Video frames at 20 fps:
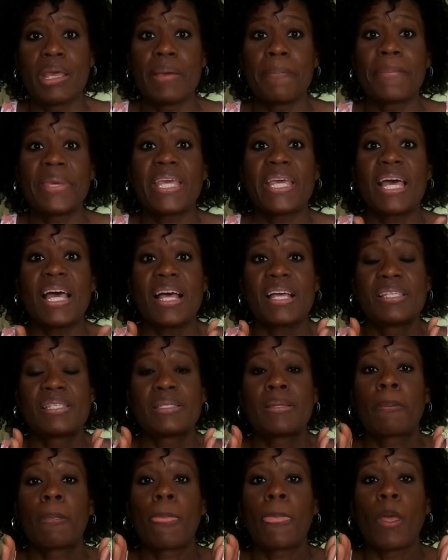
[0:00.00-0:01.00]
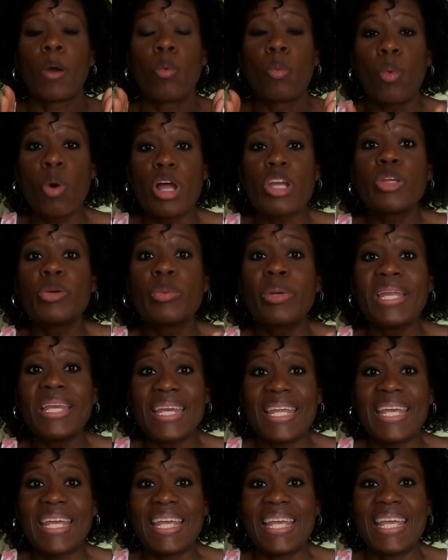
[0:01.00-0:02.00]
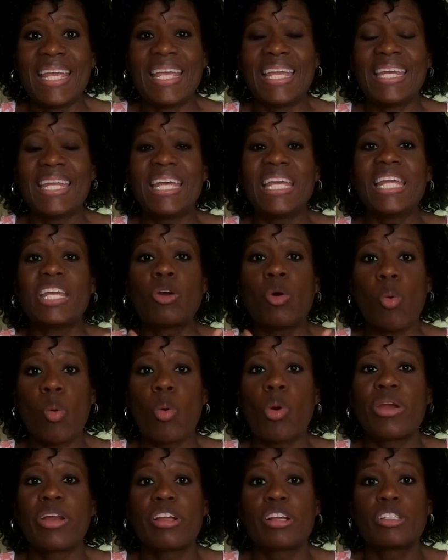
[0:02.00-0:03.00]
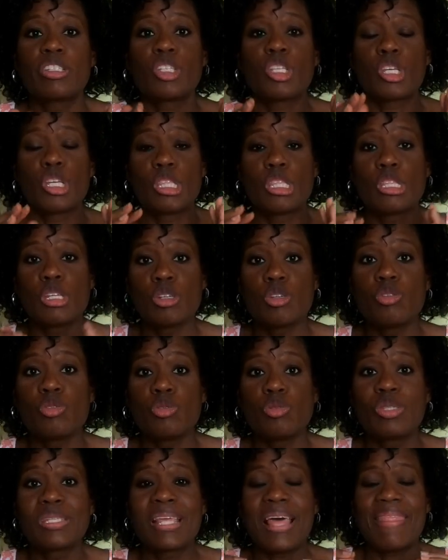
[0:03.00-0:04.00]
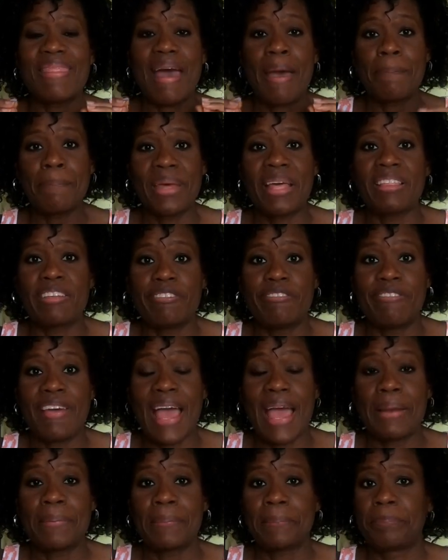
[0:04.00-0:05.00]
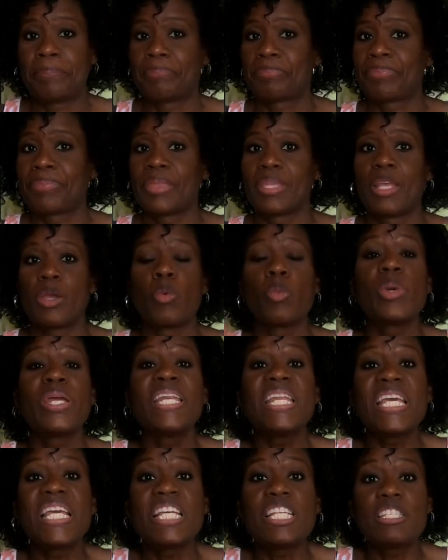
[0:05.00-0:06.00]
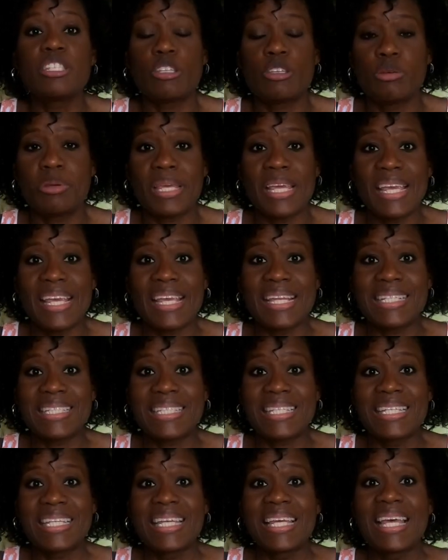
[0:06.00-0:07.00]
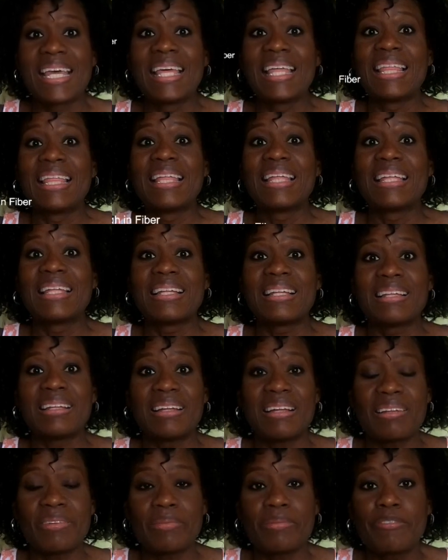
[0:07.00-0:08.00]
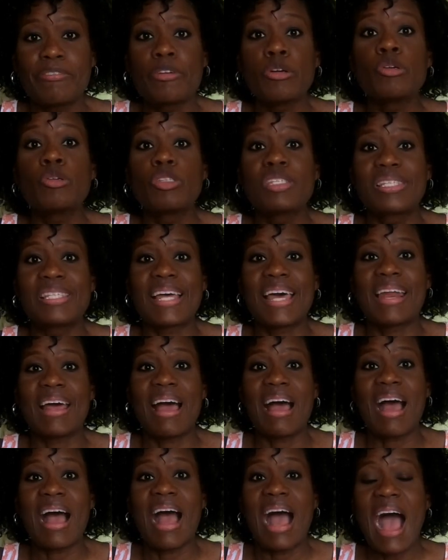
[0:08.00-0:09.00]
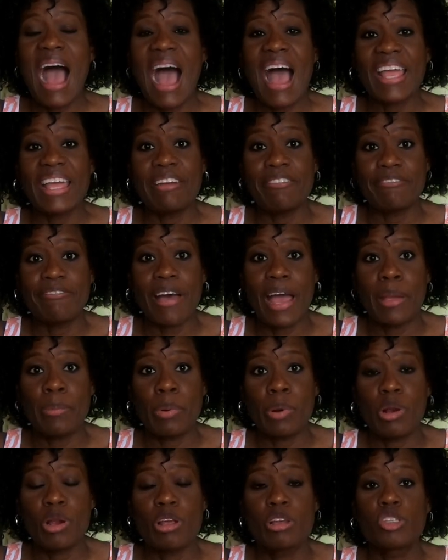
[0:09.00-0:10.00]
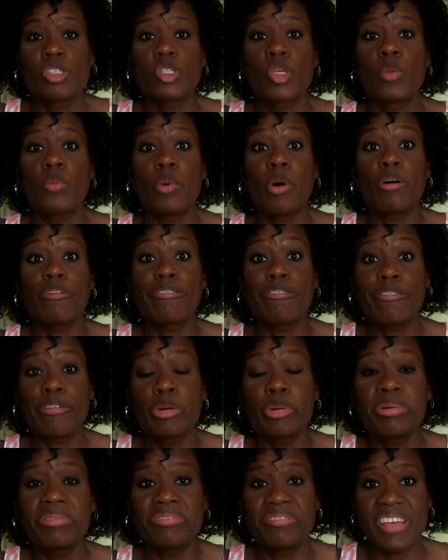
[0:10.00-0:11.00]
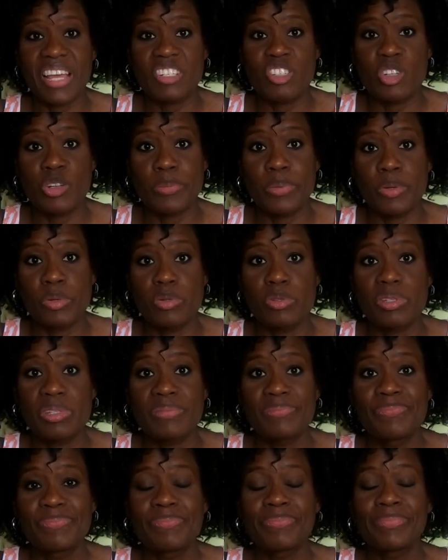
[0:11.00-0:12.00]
Because what do we need in order to lose that belly fat? We need to eat foods that are high in fiber, so more fruit and vegetables.